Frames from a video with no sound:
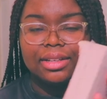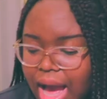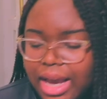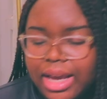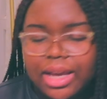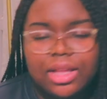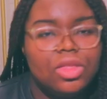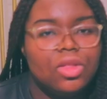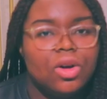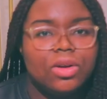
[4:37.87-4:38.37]
I
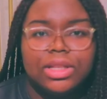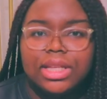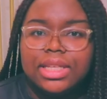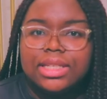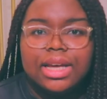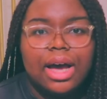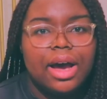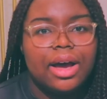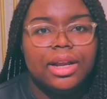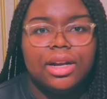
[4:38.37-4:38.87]
could knock this
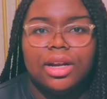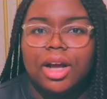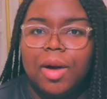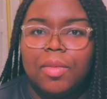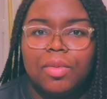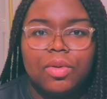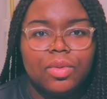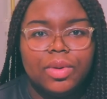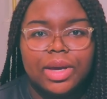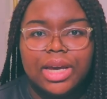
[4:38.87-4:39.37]
out in a
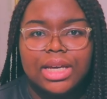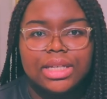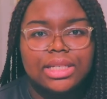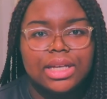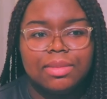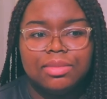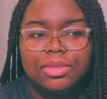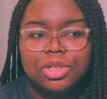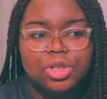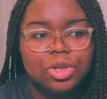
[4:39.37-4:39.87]
couple weeks.
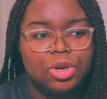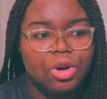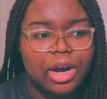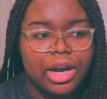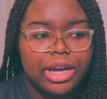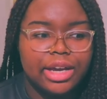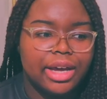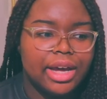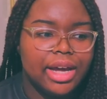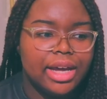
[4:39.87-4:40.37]
I'm sure
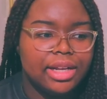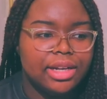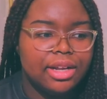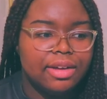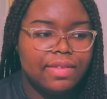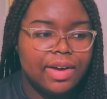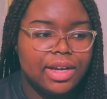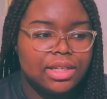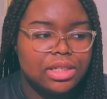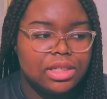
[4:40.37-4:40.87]
I can
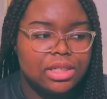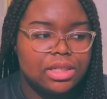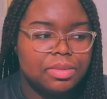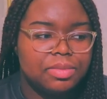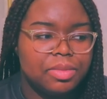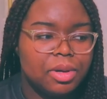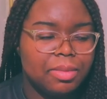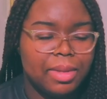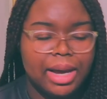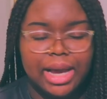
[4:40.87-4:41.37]
if I just
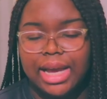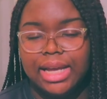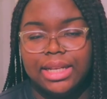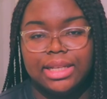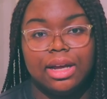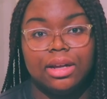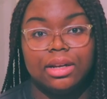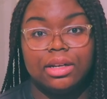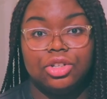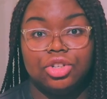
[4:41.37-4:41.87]
put my head
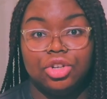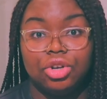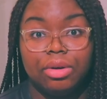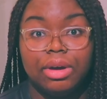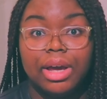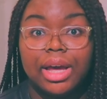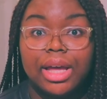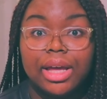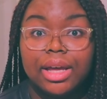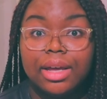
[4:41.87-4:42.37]
down and do
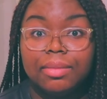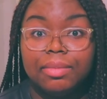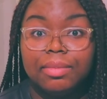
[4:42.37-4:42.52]
it.